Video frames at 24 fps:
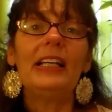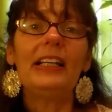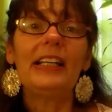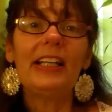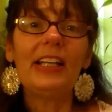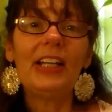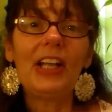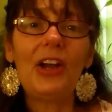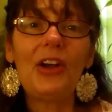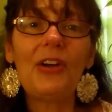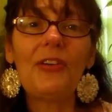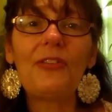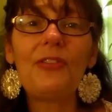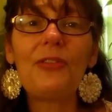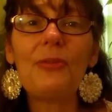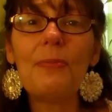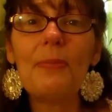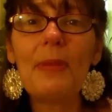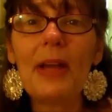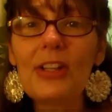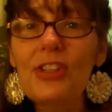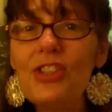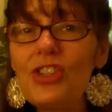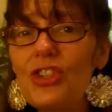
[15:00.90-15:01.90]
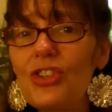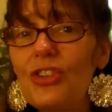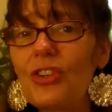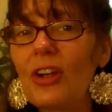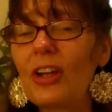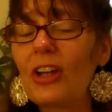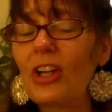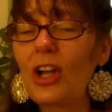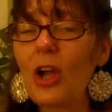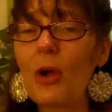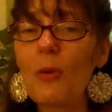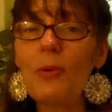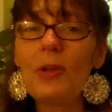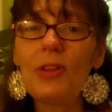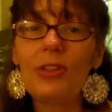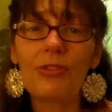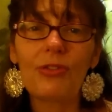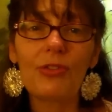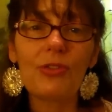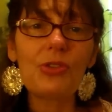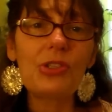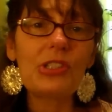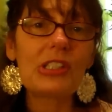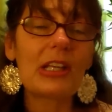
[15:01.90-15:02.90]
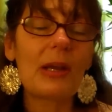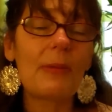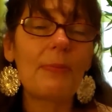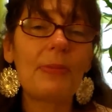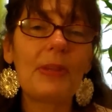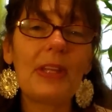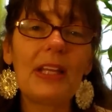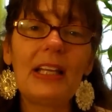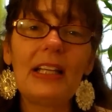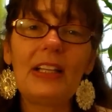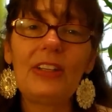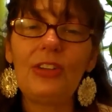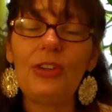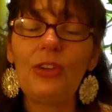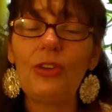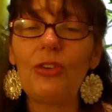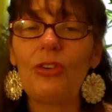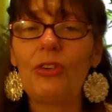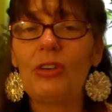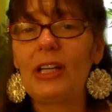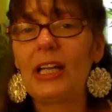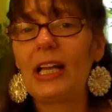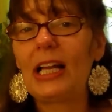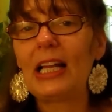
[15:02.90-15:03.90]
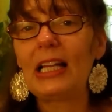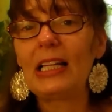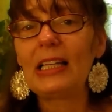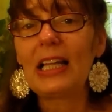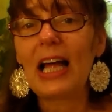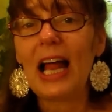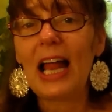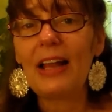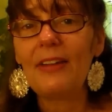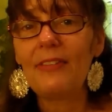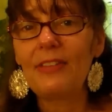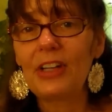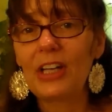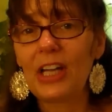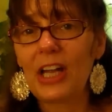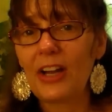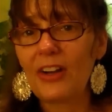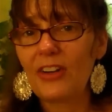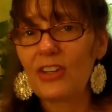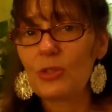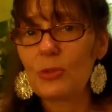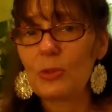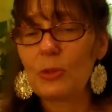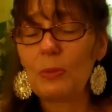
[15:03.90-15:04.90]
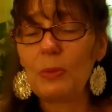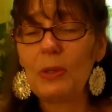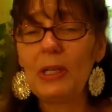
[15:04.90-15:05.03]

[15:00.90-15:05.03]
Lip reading: You know, if you mention you're going through something, you'll get a lot of encouragement.